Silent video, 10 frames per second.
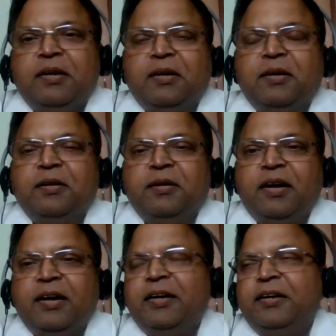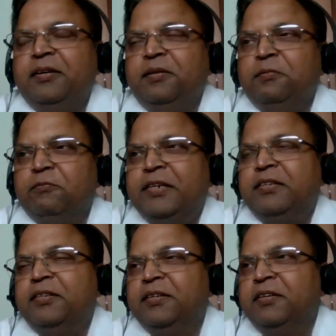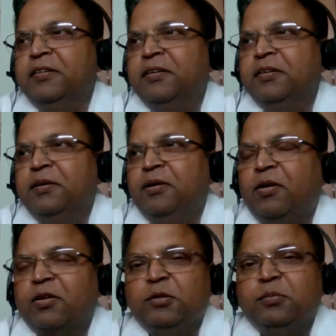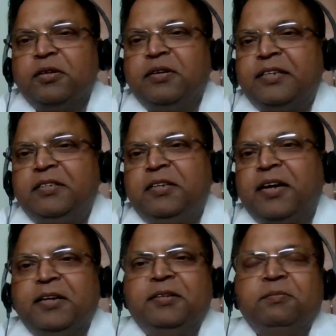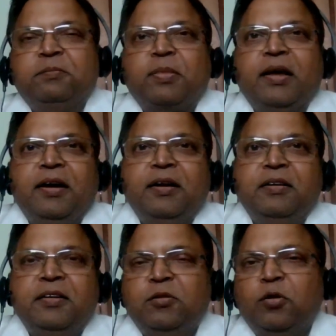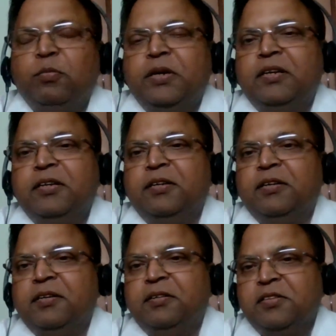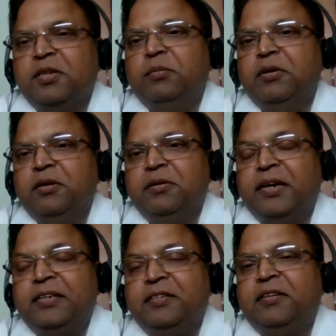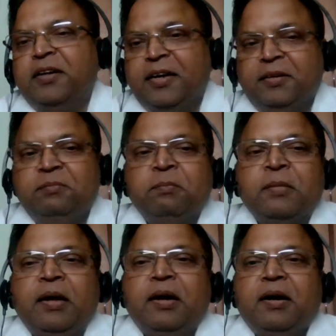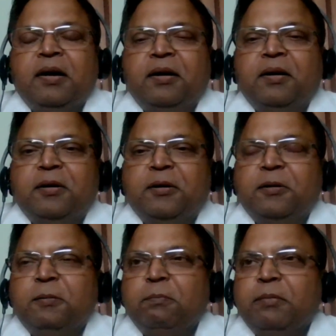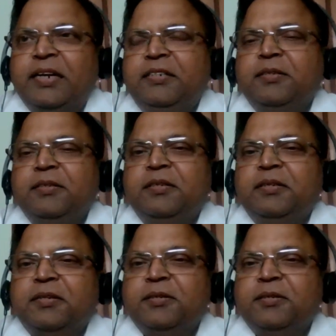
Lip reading: I went there in October 99, and it opened in December 99. Later,